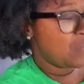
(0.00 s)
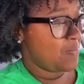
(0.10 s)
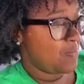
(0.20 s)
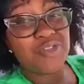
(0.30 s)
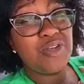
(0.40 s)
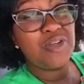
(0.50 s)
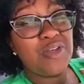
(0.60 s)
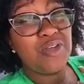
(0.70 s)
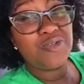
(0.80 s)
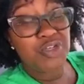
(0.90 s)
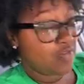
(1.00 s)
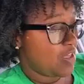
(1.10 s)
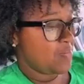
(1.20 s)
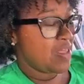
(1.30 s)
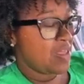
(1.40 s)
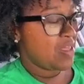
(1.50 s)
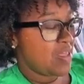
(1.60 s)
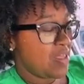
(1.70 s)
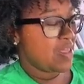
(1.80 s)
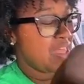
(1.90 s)
it takes like double the time. So if I
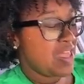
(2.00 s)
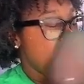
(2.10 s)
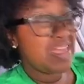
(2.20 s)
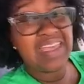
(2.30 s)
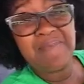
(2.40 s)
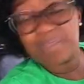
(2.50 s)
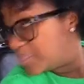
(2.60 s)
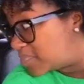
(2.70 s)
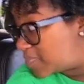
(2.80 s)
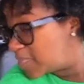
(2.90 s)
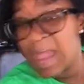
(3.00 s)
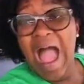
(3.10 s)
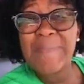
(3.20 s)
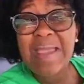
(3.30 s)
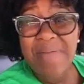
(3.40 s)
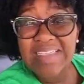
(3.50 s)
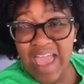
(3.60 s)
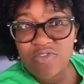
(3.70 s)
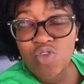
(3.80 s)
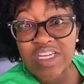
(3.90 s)
have a 20 minute video, it takes me at least
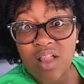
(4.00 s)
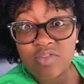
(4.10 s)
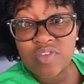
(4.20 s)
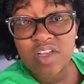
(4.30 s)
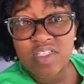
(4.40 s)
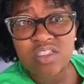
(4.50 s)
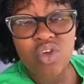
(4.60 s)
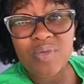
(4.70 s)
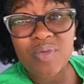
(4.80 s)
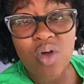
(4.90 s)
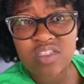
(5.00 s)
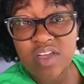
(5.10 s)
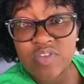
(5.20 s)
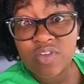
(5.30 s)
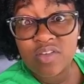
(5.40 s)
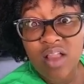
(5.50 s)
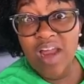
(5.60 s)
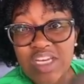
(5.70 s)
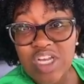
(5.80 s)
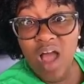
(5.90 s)
40 to 50 minutes to go ahead and edit it,
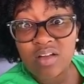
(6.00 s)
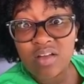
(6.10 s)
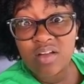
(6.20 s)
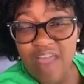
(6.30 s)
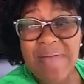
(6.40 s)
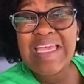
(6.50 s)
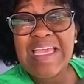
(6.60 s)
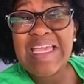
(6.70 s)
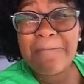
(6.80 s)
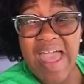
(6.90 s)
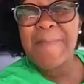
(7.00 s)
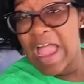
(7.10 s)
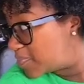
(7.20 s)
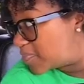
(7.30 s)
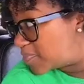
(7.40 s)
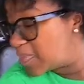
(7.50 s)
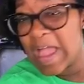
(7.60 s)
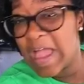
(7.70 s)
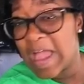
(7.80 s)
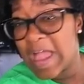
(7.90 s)
cut out my ums, my coughs,
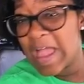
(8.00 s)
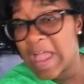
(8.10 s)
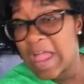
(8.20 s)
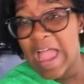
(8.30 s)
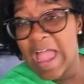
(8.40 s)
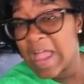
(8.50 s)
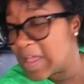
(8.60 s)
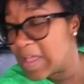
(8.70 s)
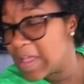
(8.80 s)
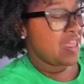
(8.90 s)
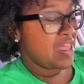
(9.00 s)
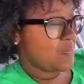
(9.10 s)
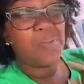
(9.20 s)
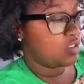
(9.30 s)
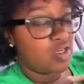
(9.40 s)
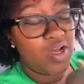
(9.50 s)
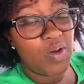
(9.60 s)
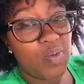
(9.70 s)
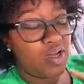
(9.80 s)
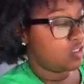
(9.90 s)
Kinsley's talking or whatever
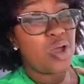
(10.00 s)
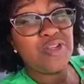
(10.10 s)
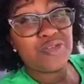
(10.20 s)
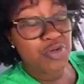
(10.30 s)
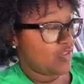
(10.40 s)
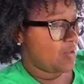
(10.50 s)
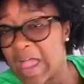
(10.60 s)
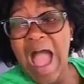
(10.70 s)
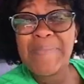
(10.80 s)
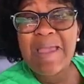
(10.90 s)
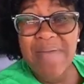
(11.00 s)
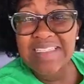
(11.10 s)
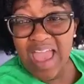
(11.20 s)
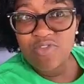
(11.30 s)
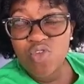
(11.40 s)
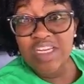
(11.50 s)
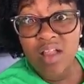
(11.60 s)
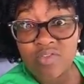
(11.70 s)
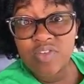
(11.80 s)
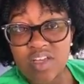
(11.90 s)
goes on. So yeah, this is just me editing
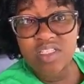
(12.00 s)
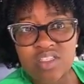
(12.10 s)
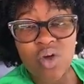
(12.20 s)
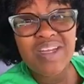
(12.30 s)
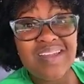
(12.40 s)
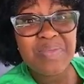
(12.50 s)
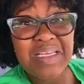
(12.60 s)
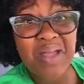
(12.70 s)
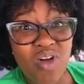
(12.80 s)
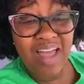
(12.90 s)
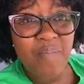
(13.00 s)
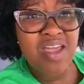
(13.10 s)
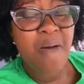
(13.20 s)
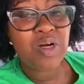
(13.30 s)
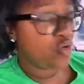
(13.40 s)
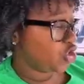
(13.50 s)
on my phone and it took